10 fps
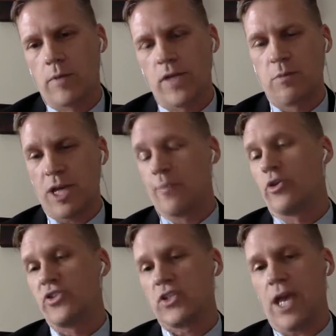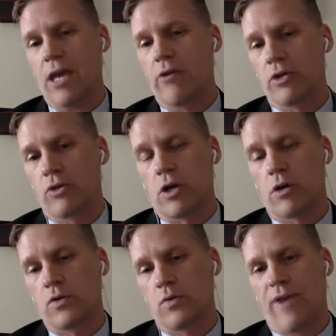has been able to scale and grow
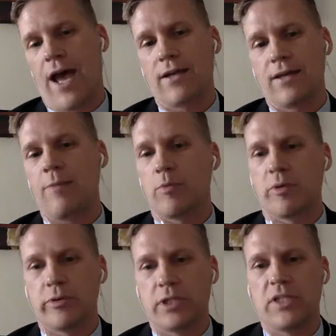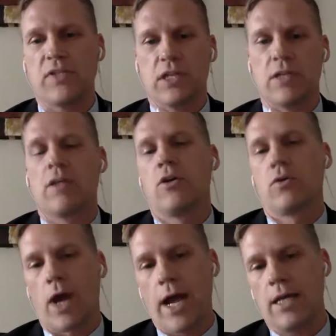as we've added capabilities in
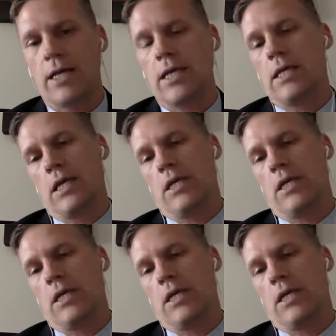writing,